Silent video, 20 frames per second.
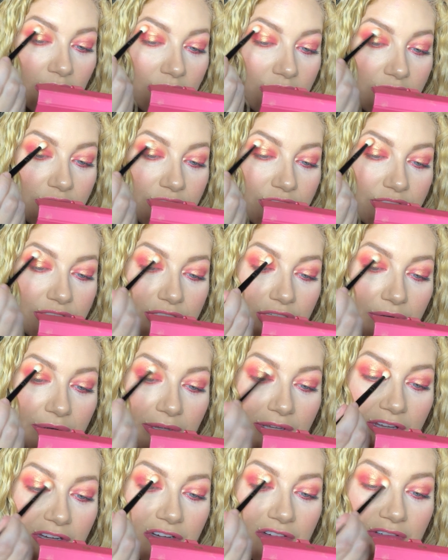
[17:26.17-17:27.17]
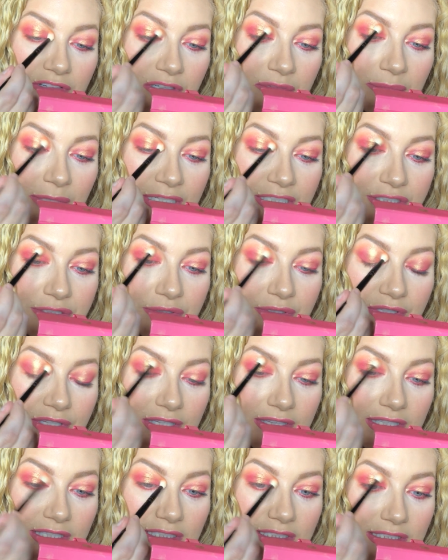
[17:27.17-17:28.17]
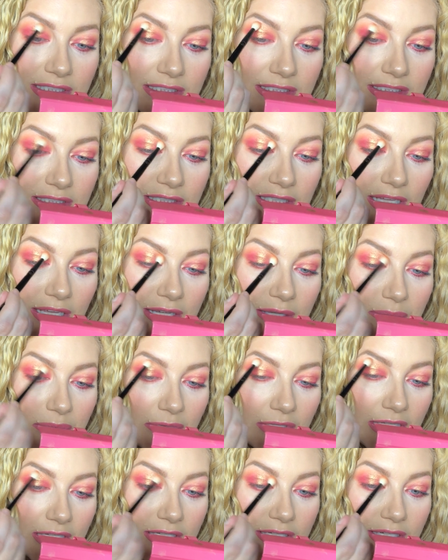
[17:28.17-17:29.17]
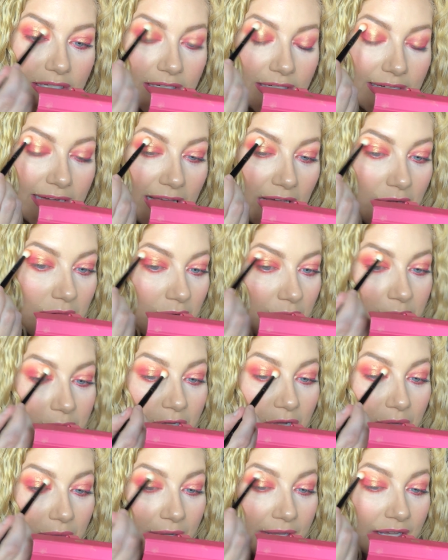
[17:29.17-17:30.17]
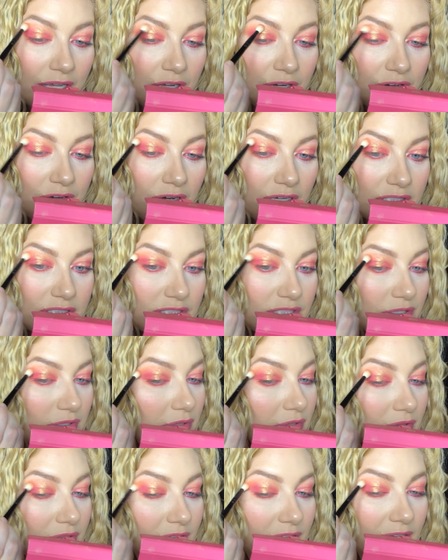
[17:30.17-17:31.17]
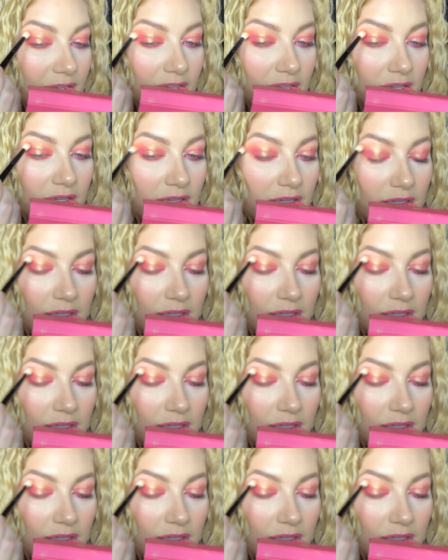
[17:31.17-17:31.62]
I'm just going over and make sure that this is like blended. Now I'm going across the whole thing.